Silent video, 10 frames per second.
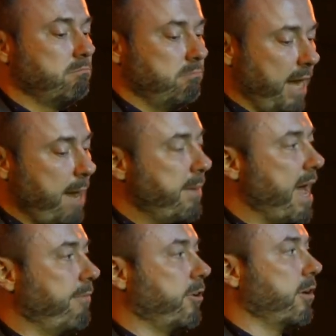named
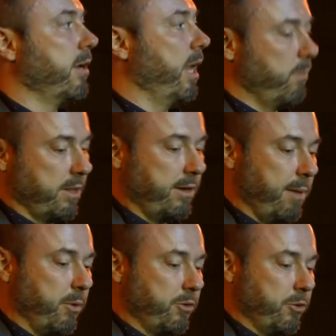after and with a
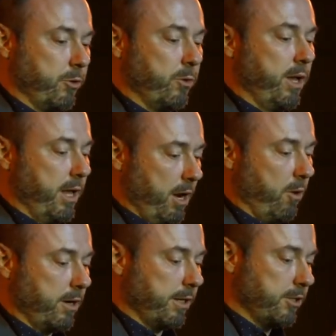temple to
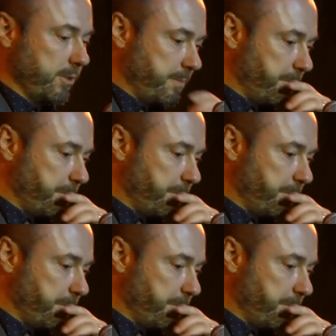Heracles.